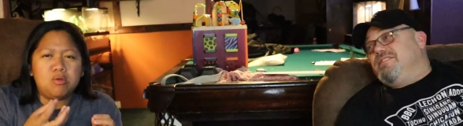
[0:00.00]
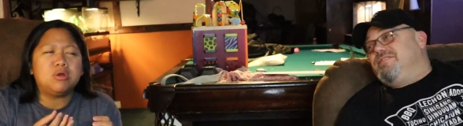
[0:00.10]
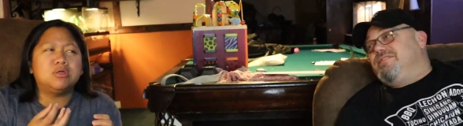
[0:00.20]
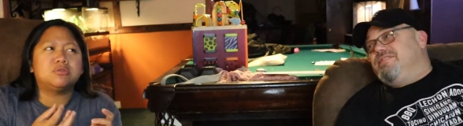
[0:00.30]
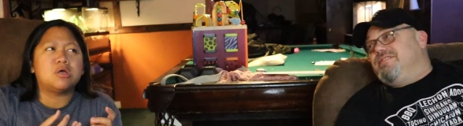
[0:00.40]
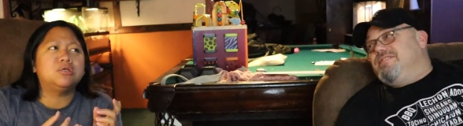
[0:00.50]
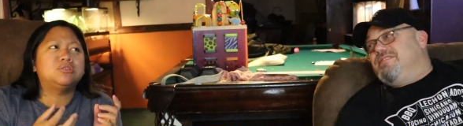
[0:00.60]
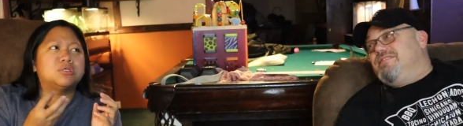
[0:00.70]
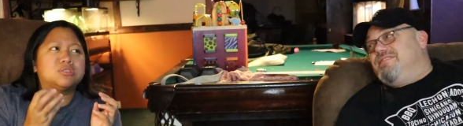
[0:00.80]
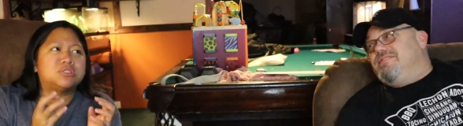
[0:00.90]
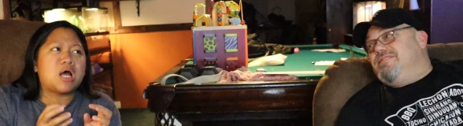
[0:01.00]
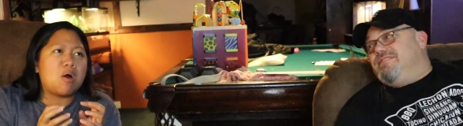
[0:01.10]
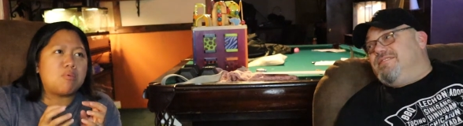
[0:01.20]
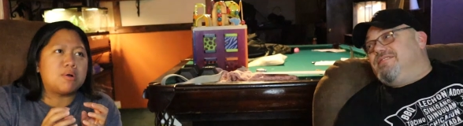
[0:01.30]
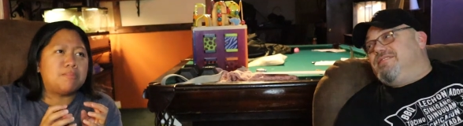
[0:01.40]
Speaker 1: You can taste the
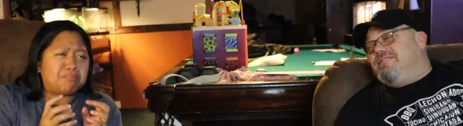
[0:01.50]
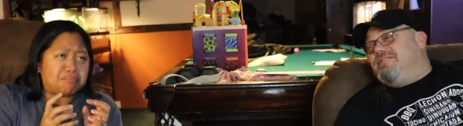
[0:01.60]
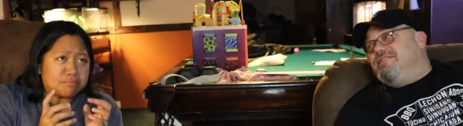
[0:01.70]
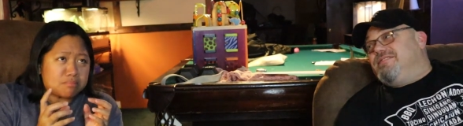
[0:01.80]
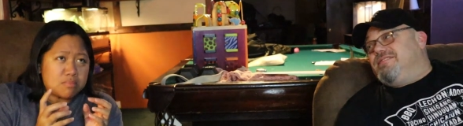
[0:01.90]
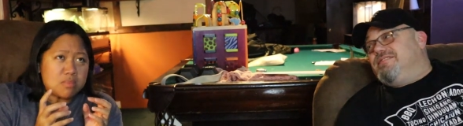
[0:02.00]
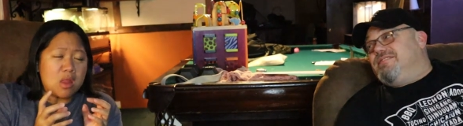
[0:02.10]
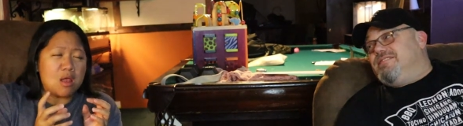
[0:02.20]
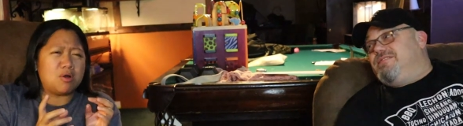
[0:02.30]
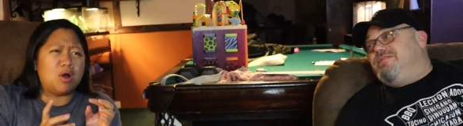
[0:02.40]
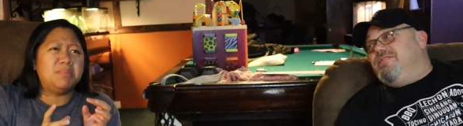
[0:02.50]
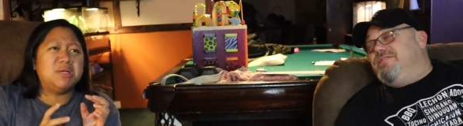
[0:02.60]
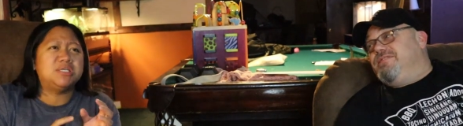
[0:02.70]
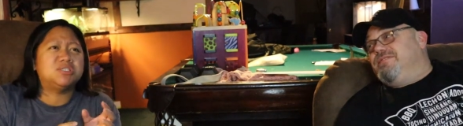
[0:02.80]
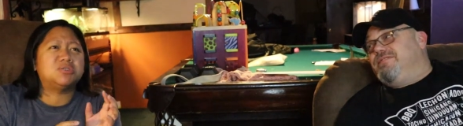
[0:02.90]
sour,
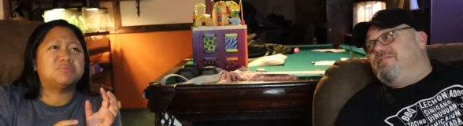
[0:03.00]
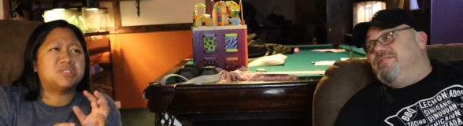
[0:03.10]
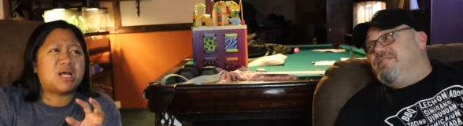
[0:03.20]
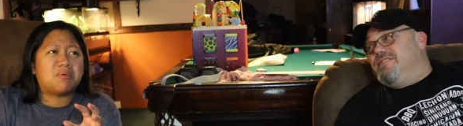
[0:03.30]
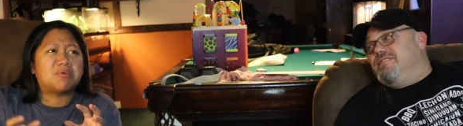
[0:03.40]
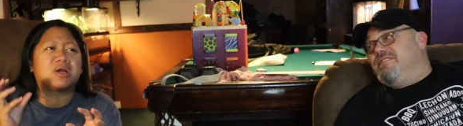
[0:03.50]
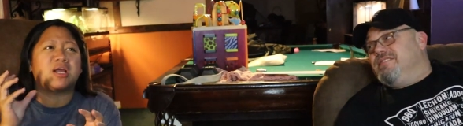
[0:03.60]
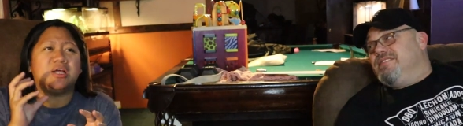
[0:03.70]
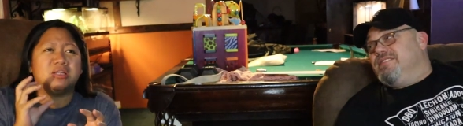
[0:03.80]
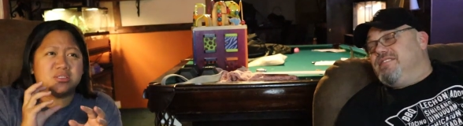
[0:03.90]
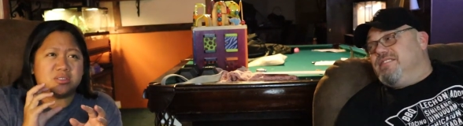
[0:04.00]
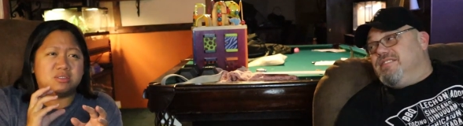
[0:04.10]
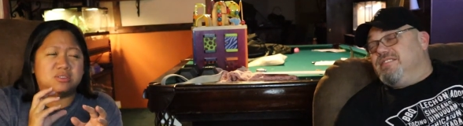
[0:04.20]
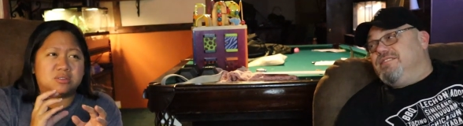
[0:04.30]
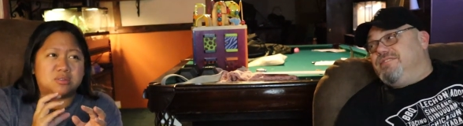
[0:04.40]
combination of sour and
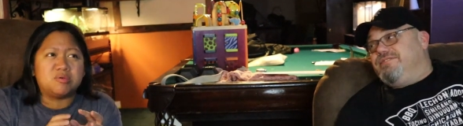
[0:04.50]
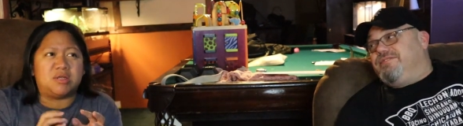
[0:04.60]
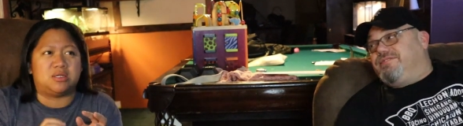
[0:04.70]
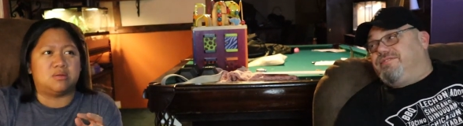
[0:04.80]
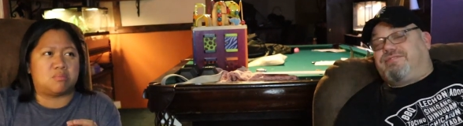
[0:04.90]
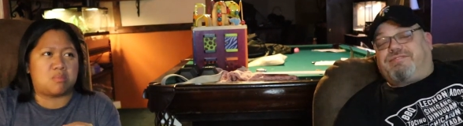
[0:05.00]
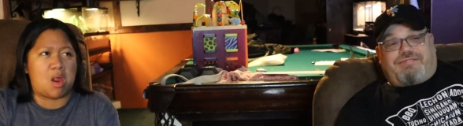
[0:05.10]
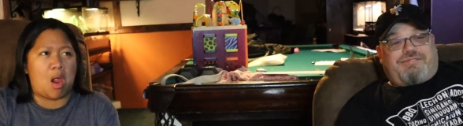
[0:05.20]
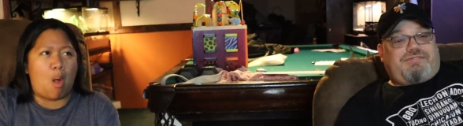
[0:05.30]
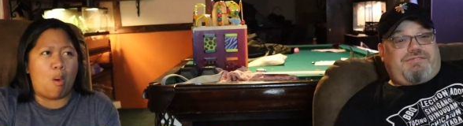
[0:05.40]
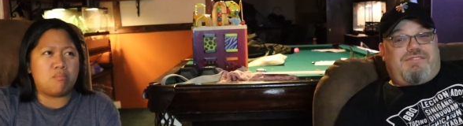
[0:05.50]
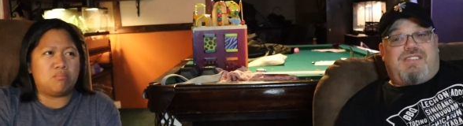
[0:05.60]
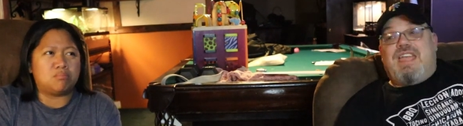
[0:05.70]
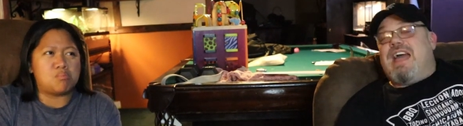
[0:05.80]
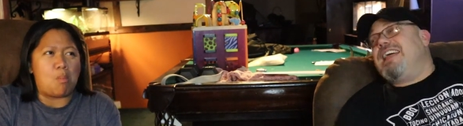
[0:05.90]
sweet.
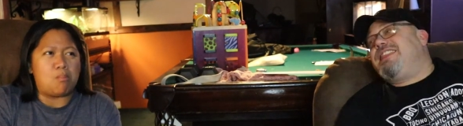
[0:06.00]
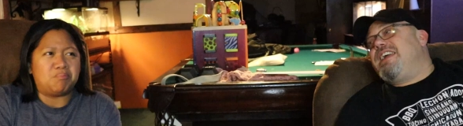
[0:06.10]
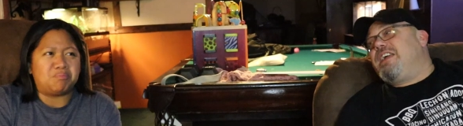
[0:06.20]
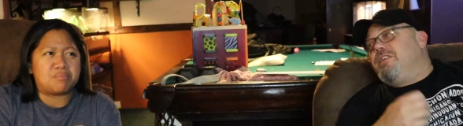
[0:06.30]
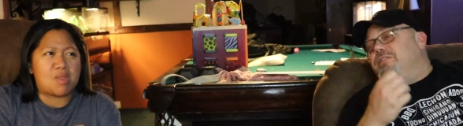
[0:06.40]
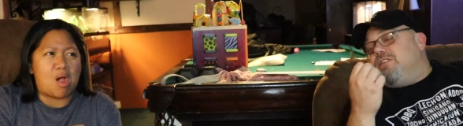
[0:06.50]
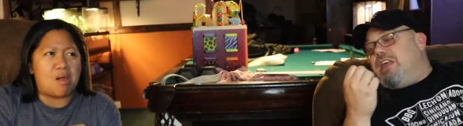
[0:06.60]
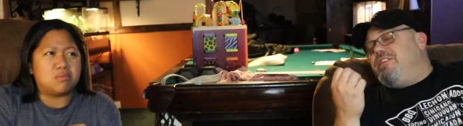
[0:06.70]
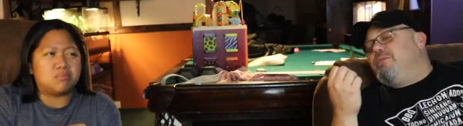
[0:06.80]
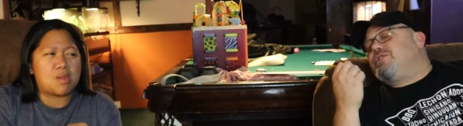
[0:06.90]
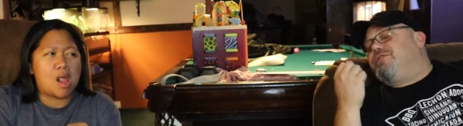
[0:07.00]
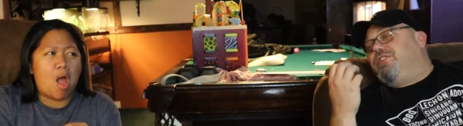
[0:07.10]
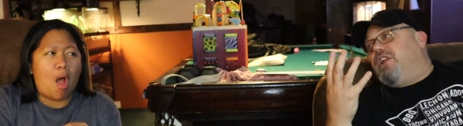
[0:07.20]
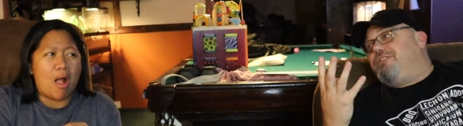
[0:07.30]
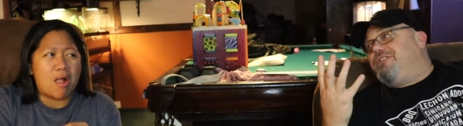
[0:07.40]
Speaker 2: I think if it, if it was
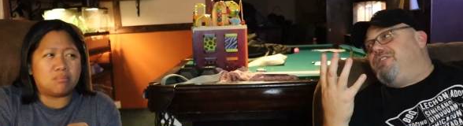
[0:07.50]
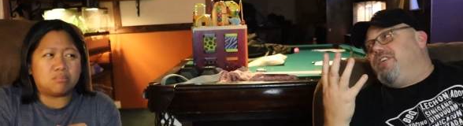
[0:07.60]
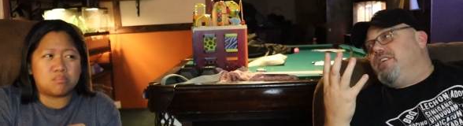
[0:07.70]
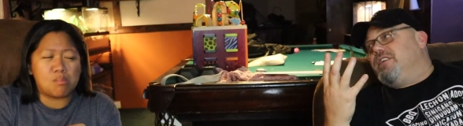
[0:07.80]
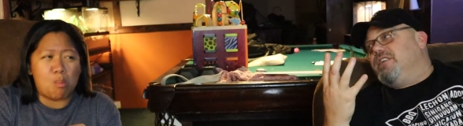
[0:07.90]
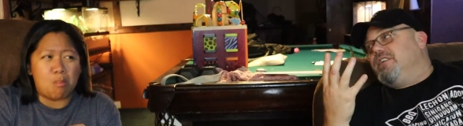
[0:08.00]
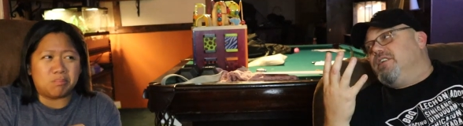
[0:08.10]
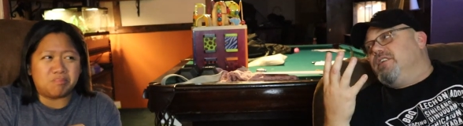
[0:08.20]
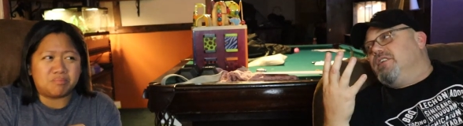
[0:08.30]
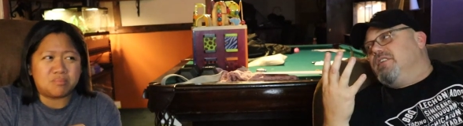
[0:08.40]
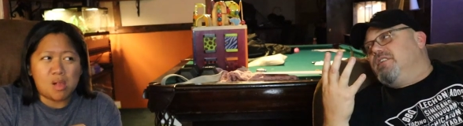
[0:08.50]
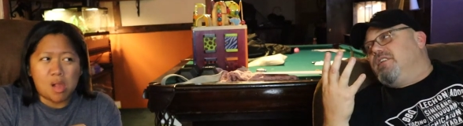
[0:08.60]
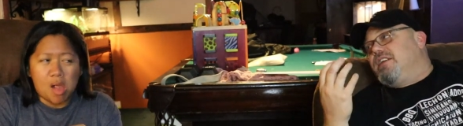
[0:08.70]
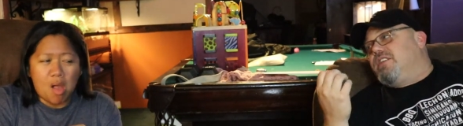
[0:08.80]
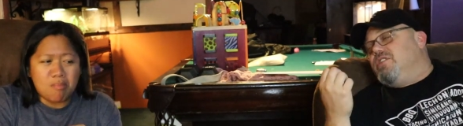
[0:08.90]
fluff,
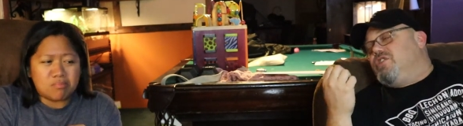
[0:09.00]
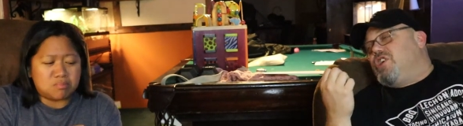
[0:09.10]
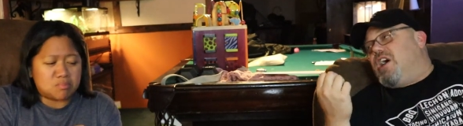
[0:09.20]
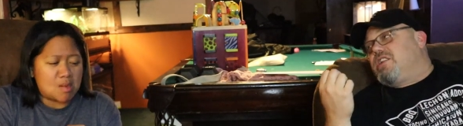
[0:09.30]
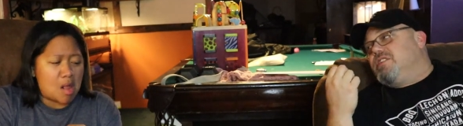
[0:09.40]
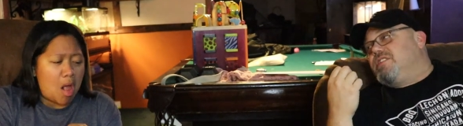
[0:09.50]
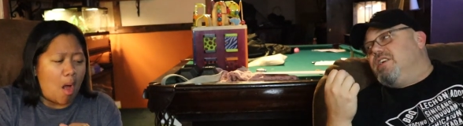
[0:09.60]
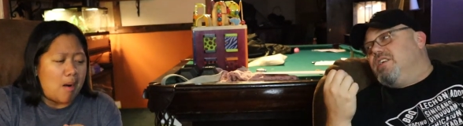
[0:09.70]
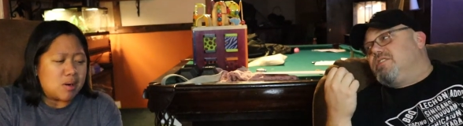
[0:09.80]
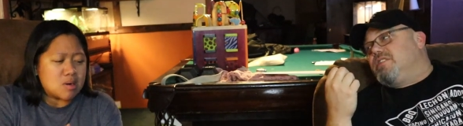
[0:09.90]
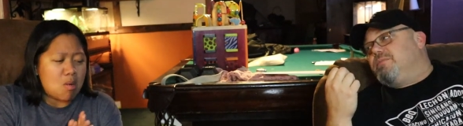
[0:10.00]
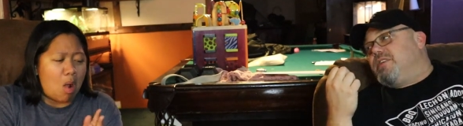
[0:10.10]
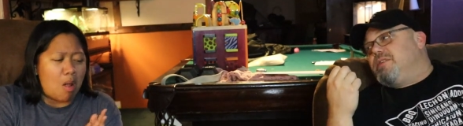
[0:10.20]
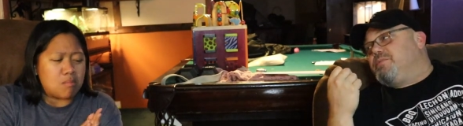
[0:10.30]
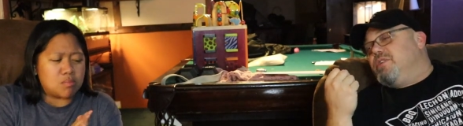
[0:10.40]
like the chocolates here
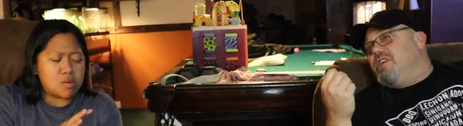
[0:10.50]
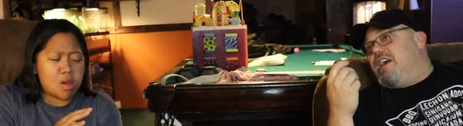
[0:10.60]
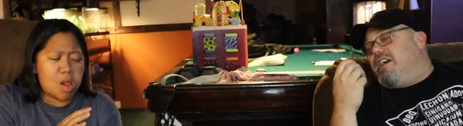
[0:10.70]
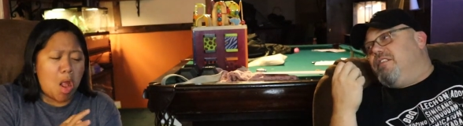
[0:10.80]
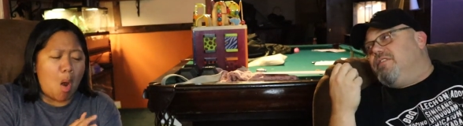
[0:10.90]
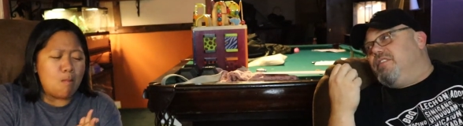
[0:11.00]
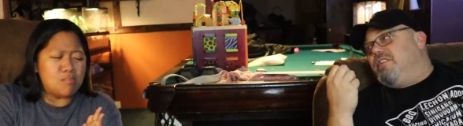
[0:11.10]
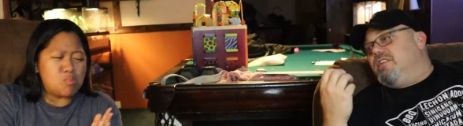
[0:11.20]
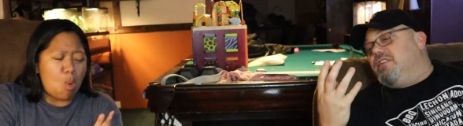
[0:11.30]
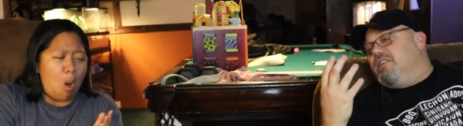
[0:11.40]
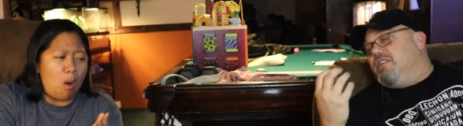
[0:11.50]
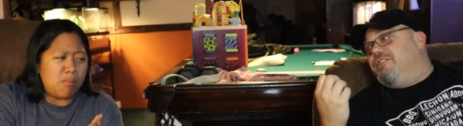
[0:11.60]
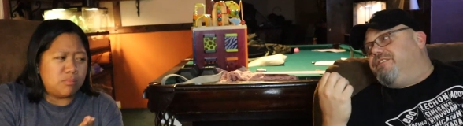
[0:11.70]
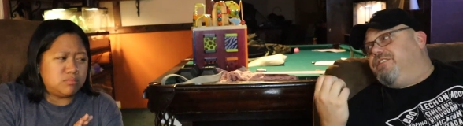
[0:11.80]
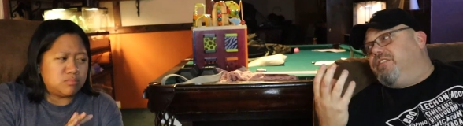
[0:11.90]
sometimes where you have the